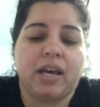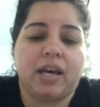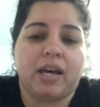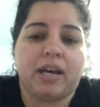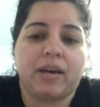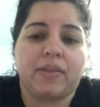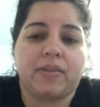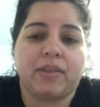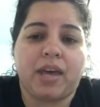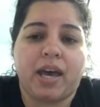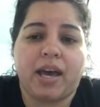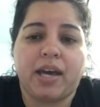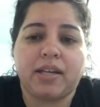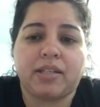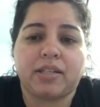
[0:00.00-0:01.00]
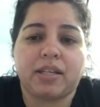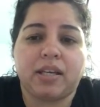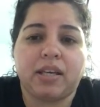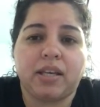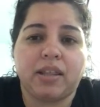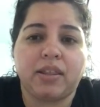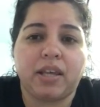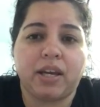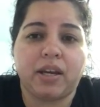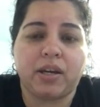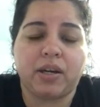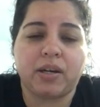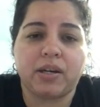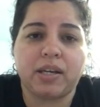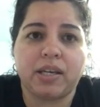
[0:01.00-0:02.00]
That
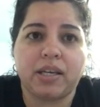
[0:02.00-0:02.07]
there